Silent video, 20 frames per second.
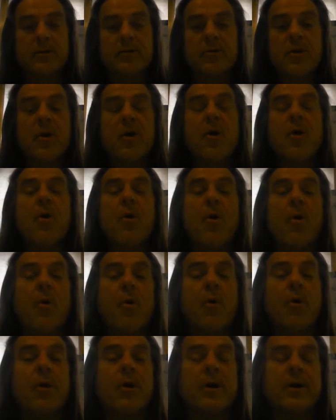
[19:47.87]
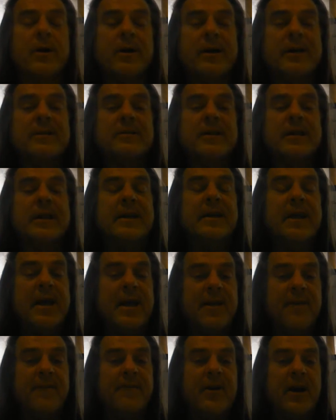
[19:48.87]
Or is it an
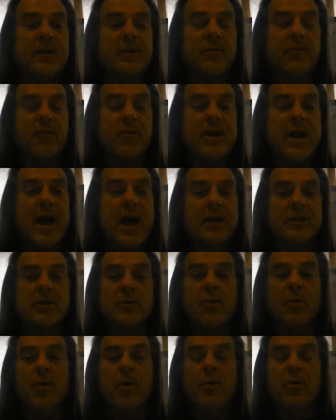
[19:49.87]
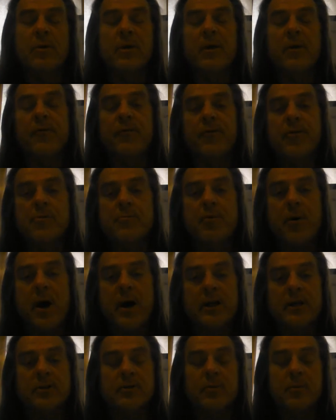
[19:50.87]
ineffective reaction where only a few products would
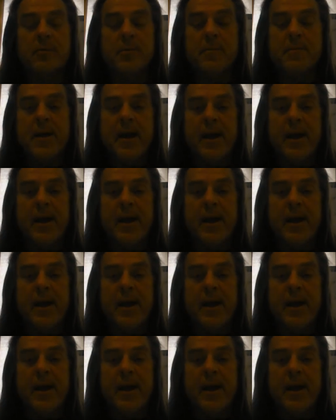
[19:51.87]
be made?